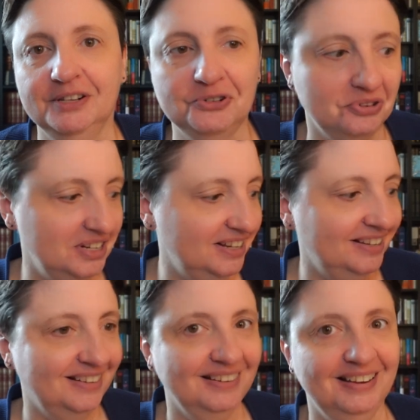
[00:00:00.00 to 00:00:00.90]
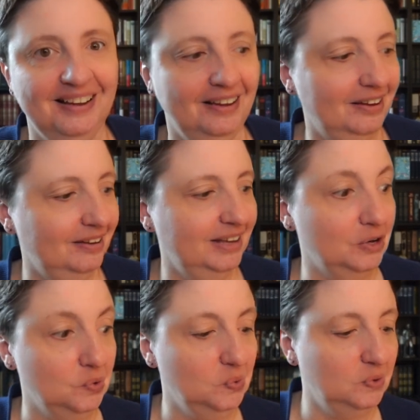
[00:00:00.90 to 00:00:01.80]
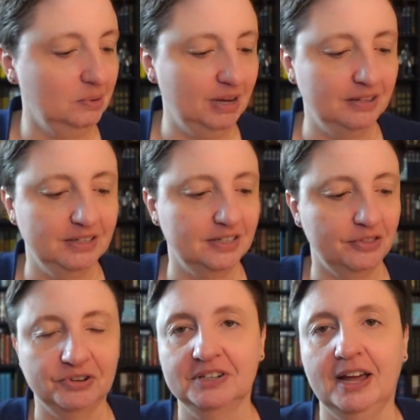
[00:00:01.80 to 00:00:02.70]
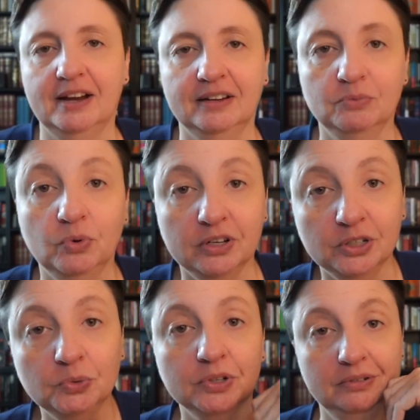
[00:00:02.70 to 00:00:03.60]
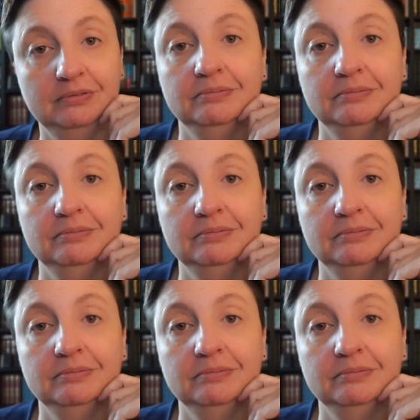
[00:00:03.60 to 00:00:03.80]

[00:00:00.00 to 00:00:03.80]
intriguing uh, and cool about this other stack and what you would,